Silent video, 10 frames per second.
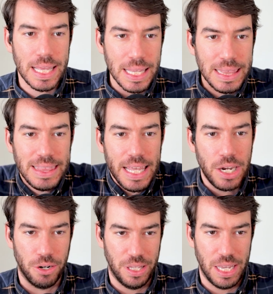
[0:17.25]

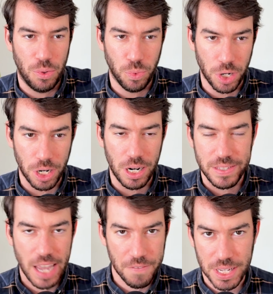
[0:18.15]
Literally, we're
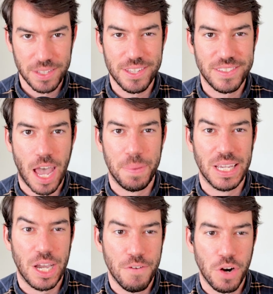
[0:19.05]
diving into the
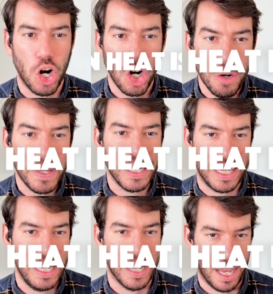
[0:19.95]
topic of urban
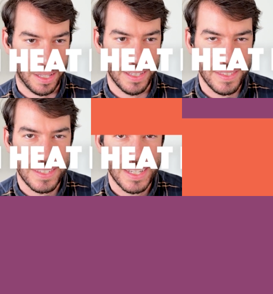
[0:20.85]
heat islands,